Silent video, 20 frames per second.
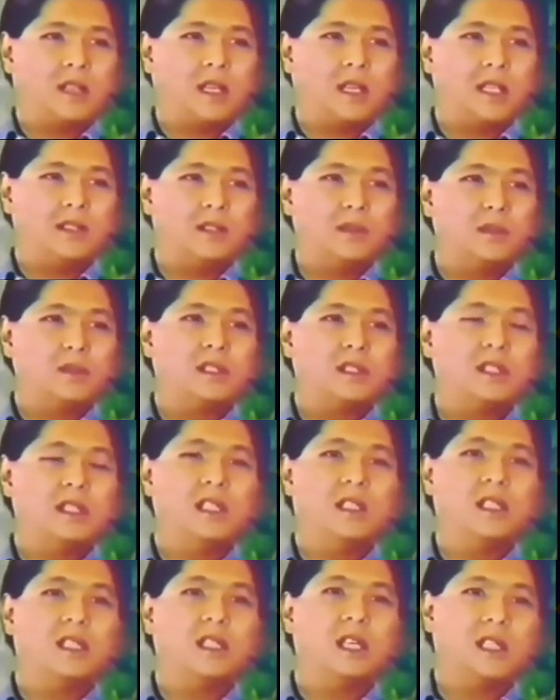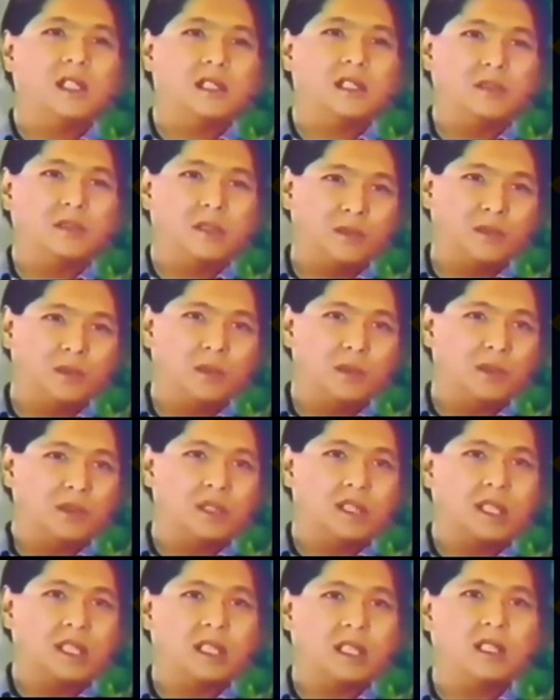I don't see in that a
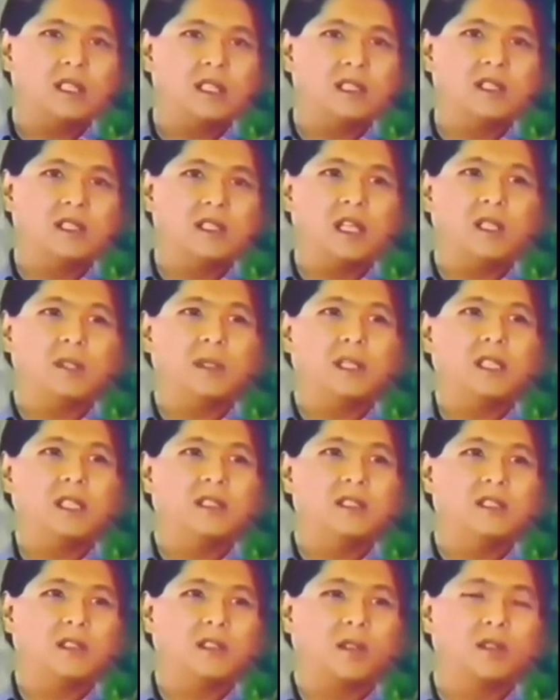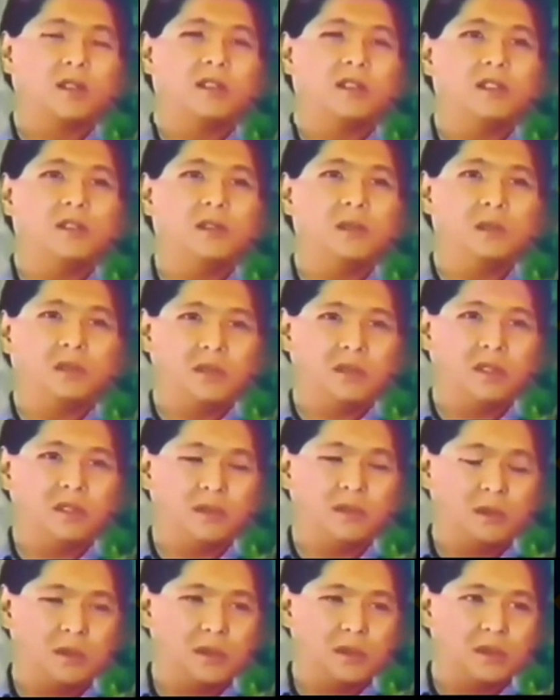revolution. I cannot see how that constitutes a
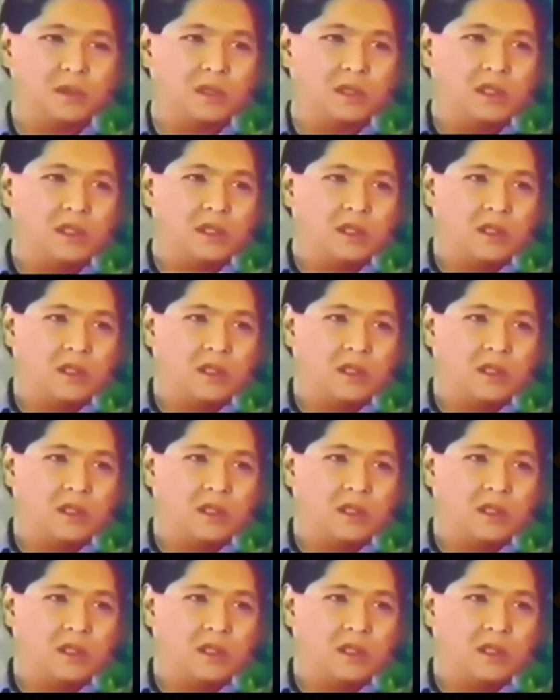revolution.